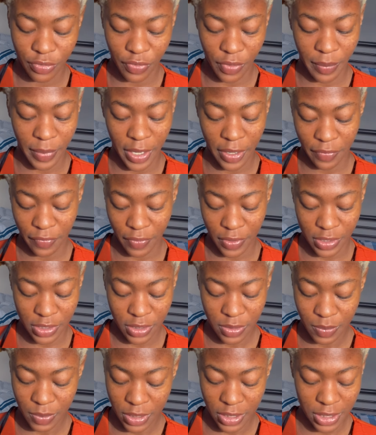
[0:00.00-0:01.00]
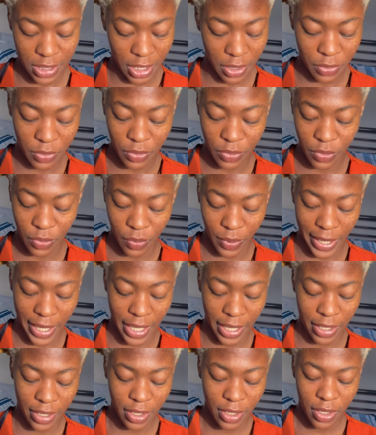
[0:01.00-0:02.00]
from my friend's place, I don't know
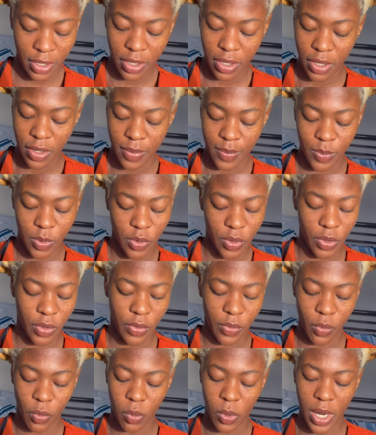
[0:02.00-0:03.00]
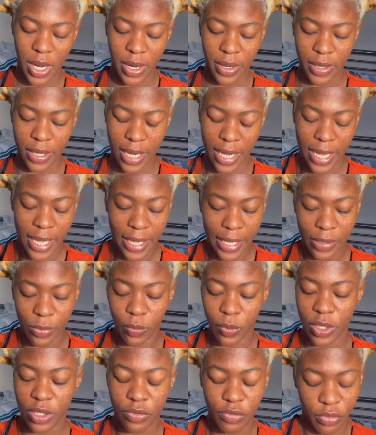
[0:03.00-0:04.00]
why, but while I
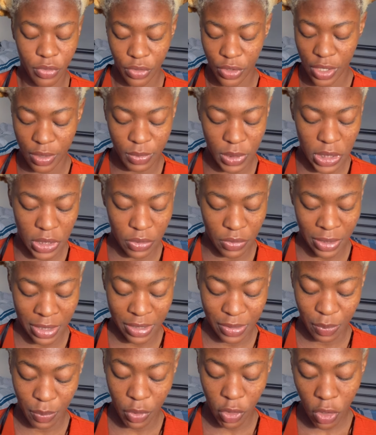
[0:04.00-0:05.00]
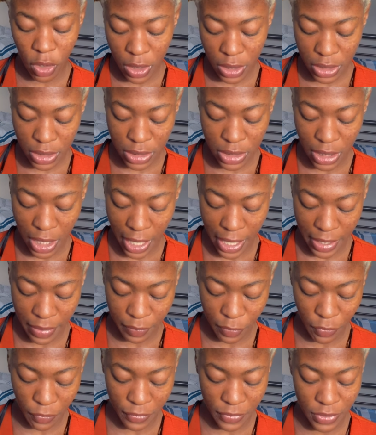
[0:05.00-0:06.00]
wait for them to respond, I
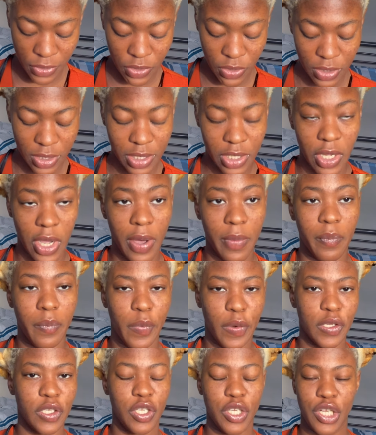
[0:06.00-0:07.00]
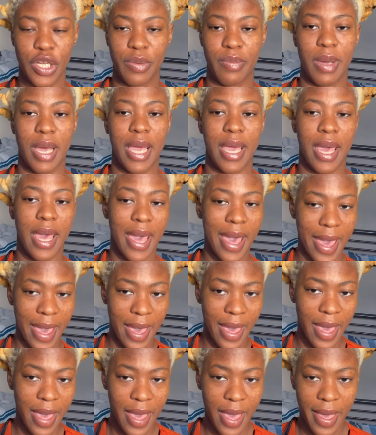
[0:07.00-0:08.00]
am going to start bleaching my hair.
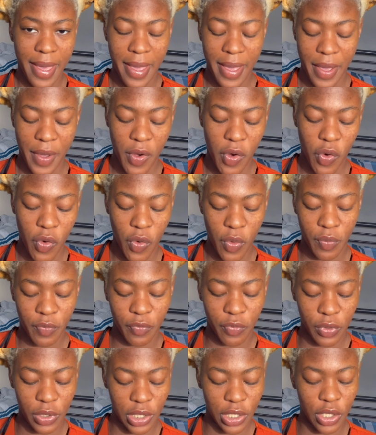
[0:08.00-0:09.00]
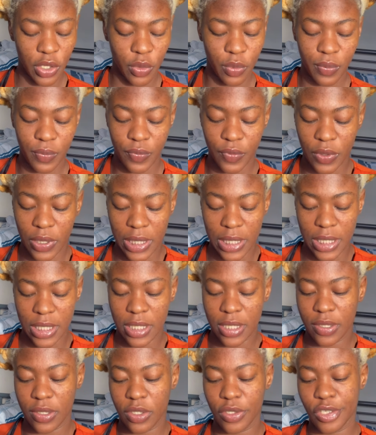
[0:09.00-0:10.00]
Hopefully,
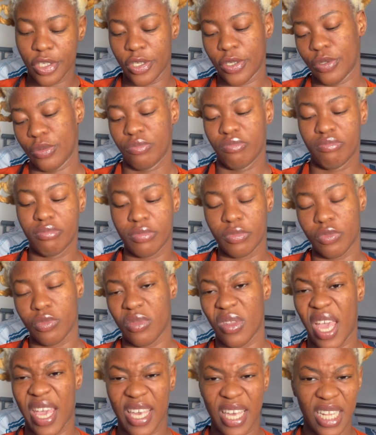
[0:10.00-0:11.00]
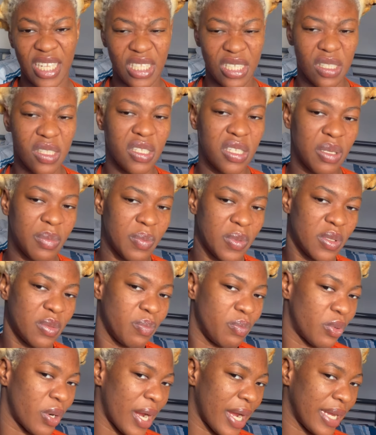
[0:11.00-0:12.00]
you know, I get the tips
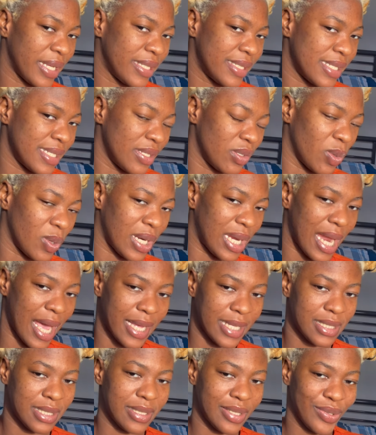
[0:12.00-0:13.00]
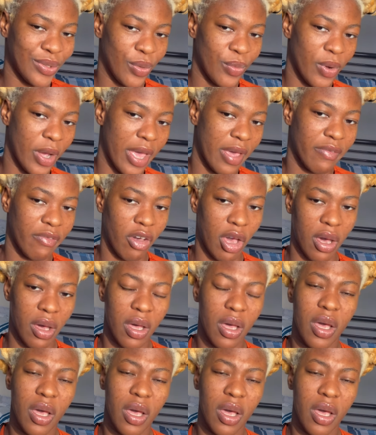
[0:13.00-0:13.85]
brightened or lightened or whatever.